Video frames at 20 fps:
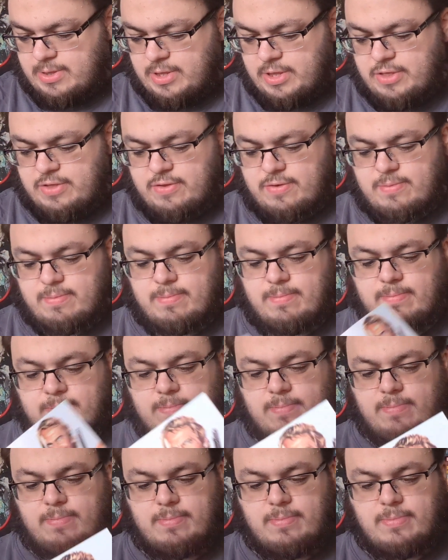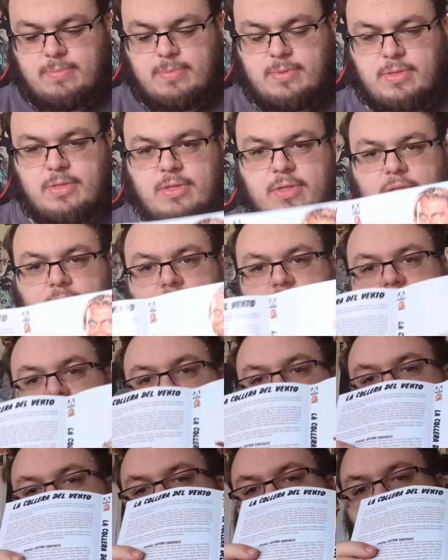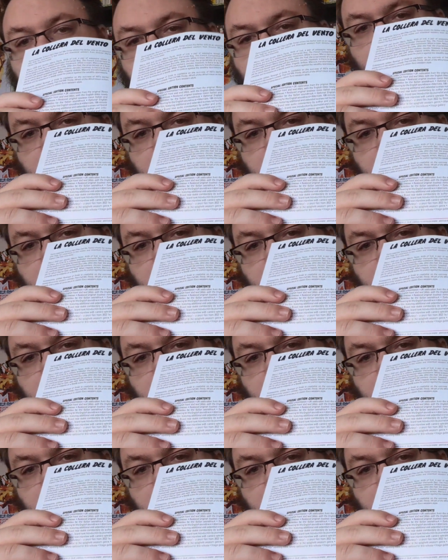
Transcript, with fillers: this trying to be a